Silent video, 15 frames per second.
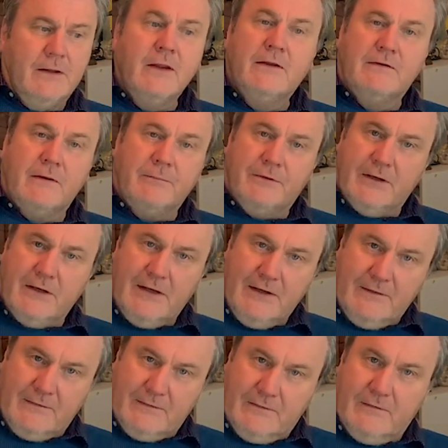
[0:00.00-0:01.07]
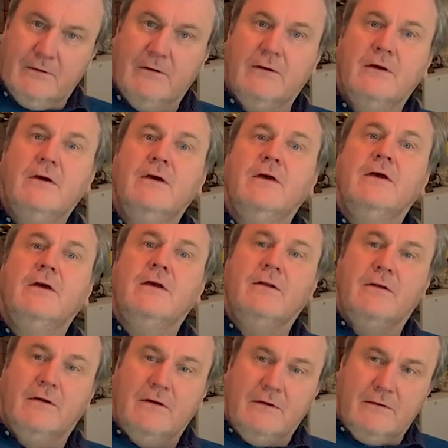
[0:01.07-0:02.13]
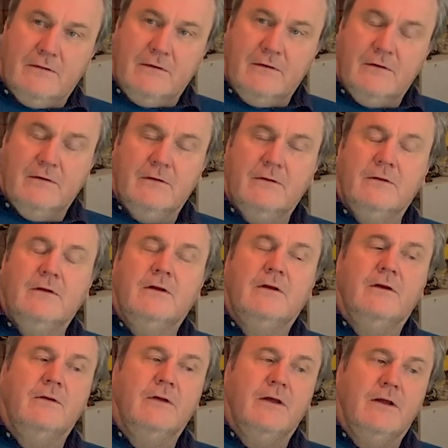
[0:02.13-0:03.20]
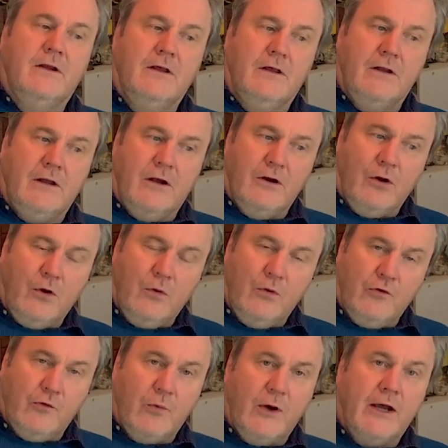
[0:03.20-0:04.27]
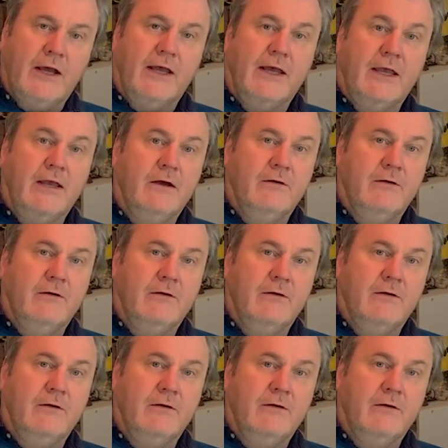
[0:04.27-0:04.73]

Something needs to an old way